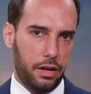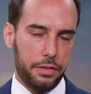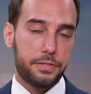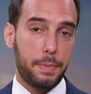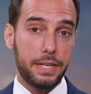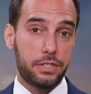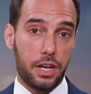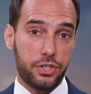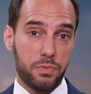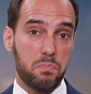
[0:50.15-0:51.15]
And the space
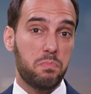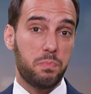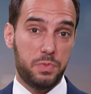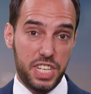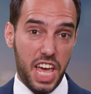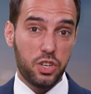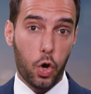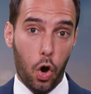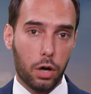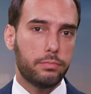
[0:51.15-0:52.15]
station,
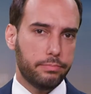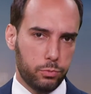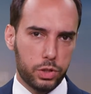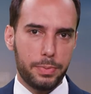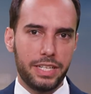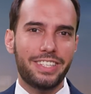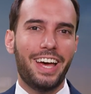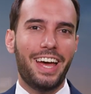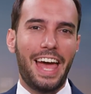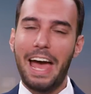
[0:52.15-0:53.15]
Tiangong, which means
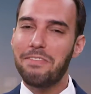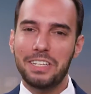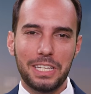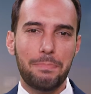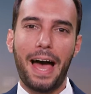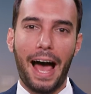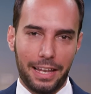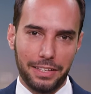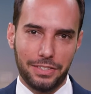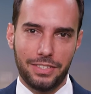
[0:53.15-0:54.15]
Heavenly
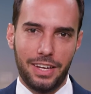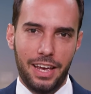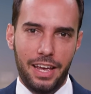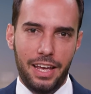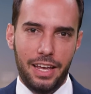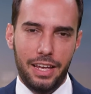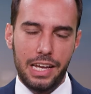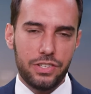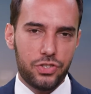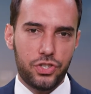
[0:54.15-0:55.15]
Palace,
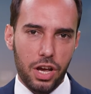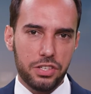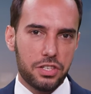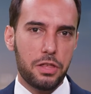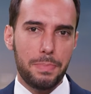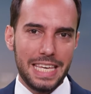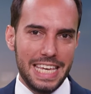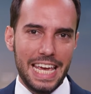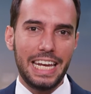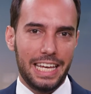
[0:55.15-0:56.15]
is just the
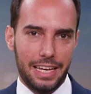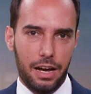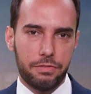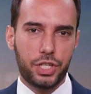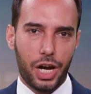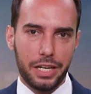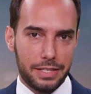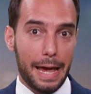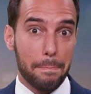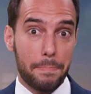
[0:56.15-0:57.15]
beginning of
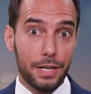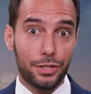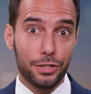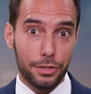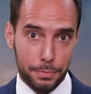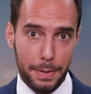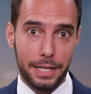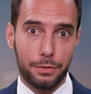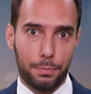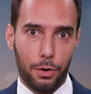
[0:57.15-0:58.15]
China's ambitious
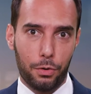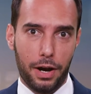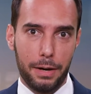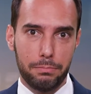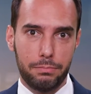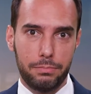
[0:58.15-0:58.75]
space program.